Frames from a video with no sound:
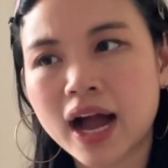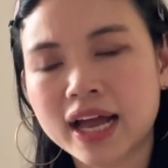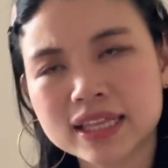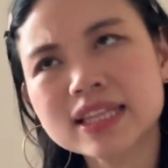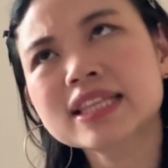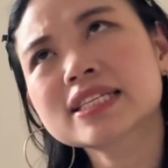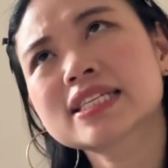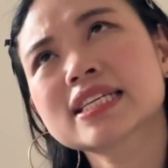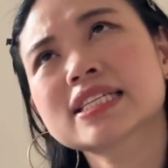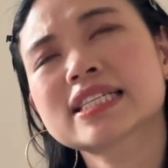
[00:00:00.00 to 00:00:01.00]
I think this
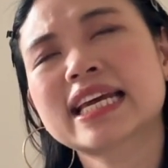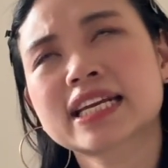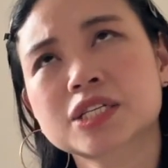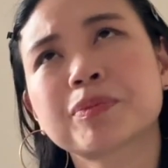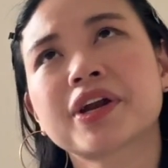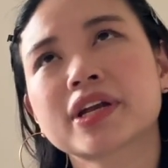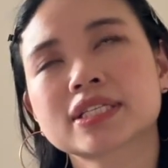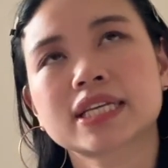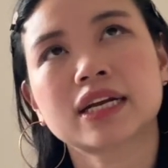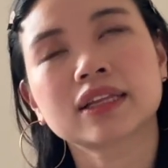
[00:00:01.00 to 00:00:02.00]
is an
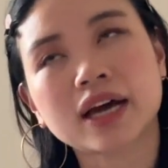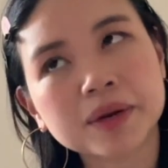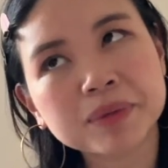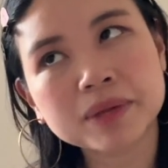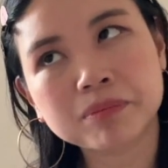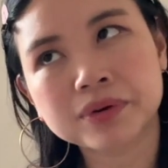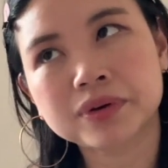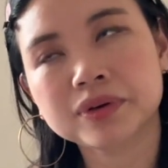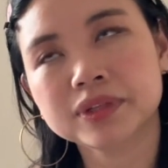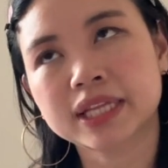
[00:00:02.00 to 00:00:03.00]
experience that a lot of
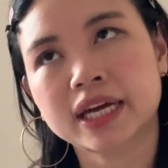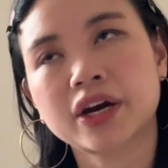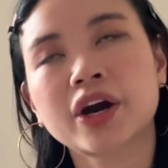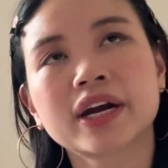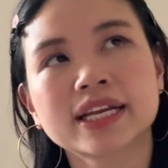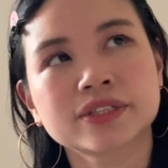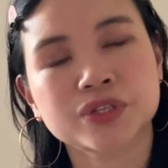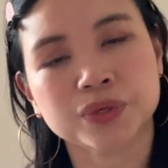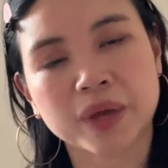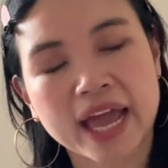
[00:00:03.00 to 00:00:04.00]
people that are
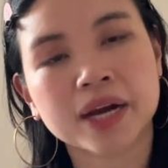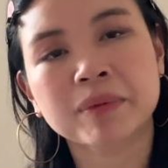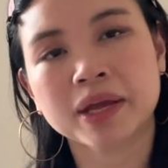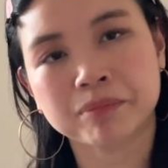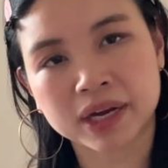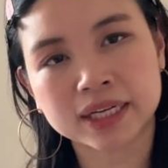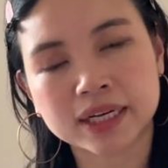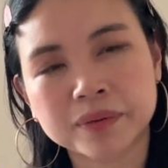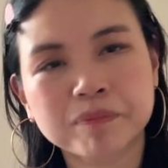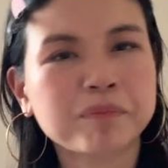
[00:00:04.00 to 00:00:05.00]
into anime and
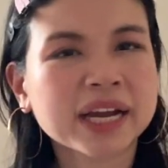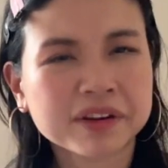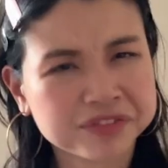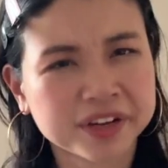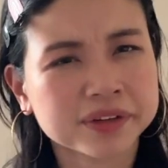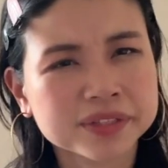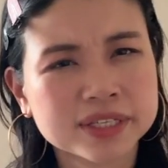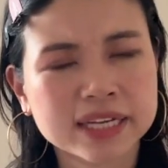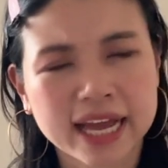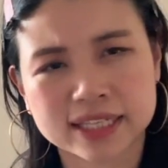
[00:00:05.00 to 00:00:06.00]
manga might have
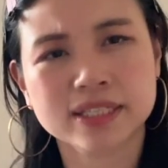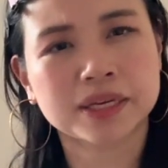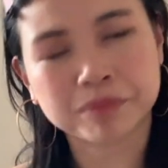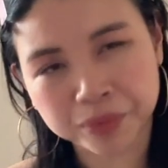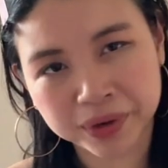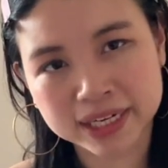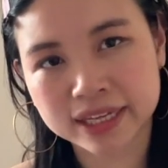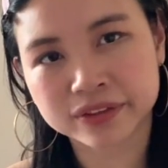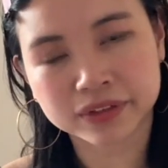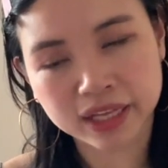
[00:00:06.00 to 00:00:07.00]
felt at some point
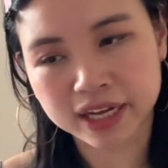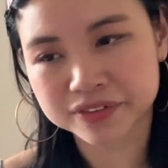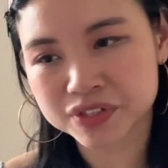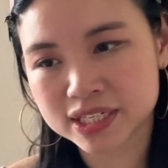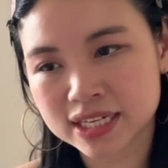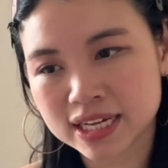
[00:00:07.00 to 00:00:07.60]
in their lives.